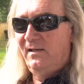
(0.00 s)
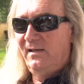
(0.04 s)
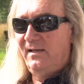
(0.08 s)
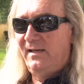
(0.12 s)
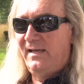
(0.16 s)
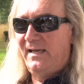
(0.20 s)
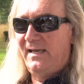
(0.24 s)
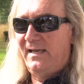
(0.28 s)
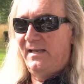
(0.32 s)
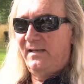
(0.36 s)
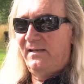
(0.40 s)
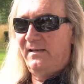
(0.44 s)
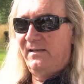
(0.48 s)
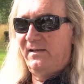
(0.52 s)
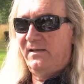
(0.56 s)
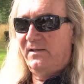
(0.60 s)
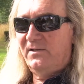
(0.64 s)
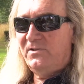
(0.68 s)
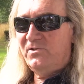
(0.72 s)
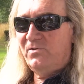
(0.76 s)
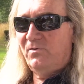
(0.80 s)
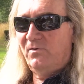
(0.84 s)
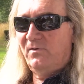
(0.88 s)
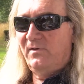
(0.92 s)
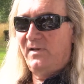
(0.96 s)
And
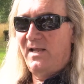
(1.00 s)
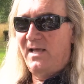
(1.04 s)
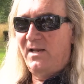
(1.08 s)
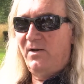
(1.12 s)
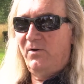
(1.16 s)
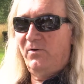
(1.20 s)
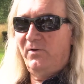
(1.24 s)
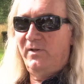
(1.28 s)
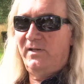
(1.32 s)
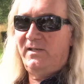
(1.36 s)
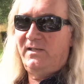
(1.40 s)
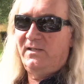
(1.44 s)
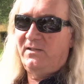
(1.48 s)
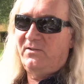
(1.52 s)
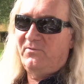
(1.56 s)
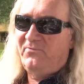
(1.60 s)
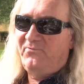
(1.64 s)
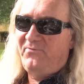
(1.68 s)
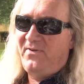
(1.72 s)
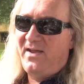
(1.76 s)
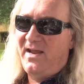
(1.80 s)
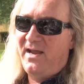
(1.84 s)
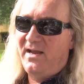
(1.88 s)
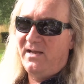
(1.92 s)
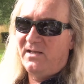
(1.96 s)
so not only did the
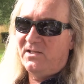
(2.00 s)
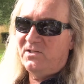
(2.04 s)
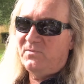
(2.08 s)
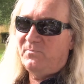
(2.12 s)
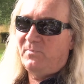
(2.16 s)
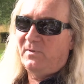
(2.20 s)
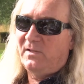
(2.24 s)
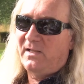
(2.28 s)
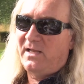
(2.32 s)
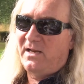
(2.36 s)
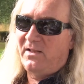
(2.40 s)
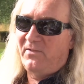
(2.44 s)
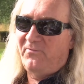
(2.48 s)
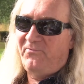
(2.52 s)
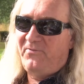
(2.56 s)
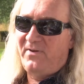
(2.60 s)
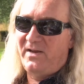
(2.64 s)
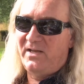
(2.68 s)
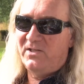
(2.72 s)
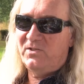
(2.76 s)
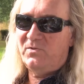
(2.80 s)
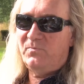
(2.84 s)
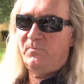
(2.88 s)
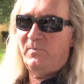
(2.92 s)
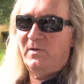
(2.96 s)
fans, but a lot of the
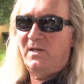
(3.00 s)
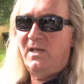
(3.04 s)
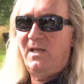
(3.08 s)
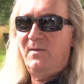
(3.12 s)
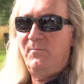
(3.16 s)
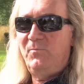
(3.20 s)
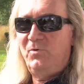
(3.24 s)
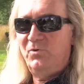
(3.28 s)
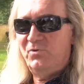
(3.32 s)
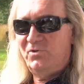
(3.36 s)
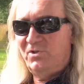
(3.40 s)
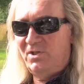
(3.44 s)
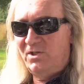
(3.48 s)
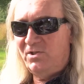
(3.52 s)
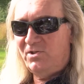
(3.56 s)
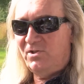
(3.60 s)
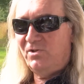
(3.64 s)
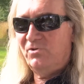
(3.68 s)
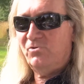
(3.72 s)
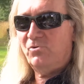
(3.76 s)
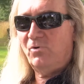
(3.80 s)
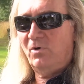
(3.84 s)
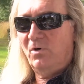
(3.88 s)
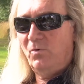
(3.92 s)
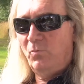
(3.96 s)
fans became
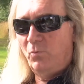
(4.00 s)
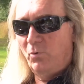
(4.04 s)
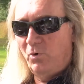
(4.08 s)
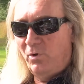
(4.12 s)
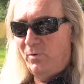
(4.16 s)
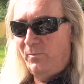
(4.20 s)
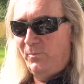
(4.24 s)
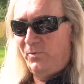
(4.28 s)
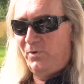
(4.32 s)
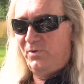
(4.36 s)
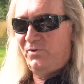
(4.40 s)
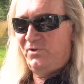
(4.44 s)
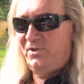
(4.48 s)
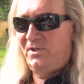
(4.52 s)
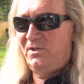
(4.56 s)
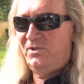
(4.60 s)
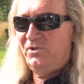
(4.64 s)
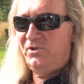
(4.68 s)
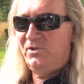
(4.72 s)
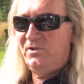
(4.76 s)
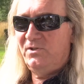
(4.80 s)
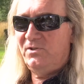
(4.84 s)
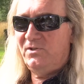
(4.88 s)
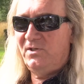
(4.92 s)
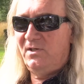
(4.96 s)
musicians or were
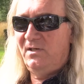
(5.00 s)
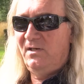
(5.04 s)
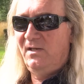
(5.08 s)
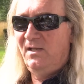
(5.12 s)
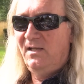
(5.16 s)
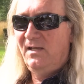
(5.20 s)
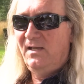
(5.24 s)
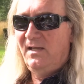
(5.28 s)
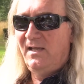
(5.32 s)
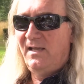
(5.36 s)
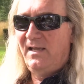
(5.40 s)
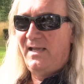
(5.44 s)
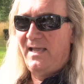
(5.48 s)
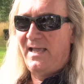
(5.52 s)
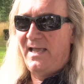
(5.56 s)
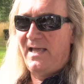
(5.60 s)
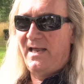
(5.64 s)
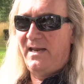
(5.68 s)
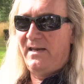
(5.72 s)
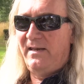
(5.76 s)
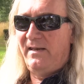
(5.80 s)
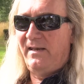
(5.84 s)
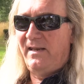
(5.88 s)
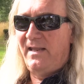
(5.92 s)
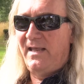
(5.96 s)
musicians,
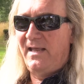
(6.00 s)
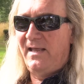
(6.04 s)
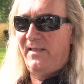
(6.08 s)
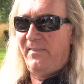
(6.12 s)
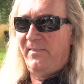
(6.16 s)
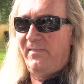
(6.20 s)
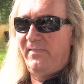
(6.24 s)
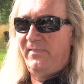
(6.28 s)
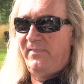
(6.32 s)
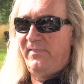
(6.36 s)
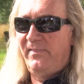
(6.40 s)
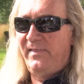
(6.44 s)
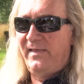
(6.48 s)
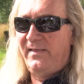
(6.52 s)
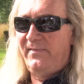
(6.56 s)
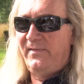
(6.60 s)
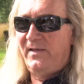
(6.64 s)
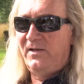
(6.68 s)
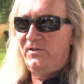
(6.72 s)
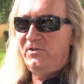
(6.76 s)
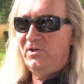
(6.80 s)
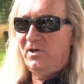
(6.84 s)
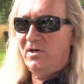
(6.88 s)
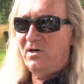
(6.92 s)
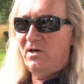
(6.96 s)
and
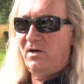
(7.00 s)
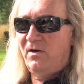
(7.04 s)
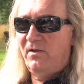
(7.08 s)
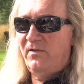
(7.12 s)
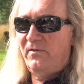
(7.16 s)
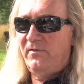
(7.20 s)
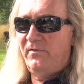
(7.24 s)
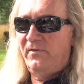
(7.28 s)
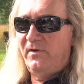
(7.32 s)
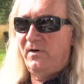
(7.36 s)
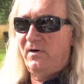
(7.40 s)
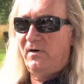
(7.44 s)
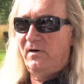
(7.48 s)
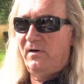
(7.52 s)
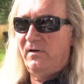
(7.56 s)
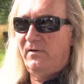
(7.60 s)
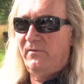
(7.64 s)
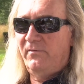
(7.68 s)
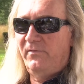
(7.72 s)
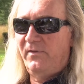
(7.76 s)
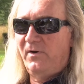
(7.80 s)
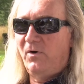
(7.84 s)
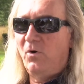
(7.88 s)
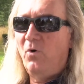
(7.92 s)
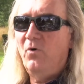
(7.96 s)
they took
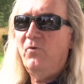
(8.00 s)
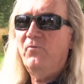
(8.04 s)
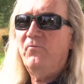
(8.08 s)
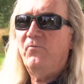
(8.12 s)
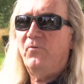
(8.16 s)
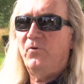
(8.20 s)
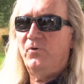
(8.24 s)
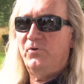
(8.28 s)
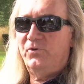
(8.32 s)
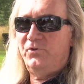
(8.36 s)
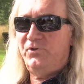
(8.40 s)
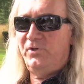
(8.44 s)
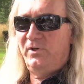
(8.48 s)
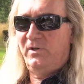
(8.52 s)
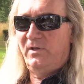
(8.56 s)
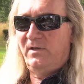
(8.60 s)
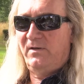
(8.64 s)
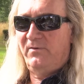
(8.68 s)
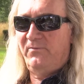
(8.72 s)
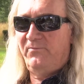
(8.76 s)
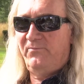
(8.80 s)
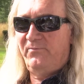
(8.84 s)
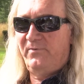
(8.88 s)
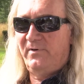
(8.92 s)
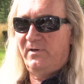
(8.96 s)
their own version
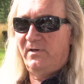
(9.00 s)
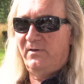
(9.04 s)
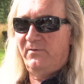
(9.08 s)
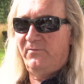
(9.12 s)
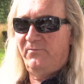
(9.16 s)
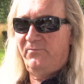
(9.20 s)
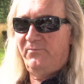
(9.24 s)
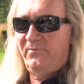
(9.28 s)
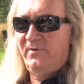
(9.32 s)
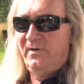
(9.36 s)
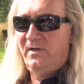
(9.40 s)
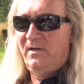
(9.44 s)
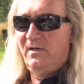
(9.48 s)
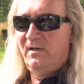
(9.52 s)
of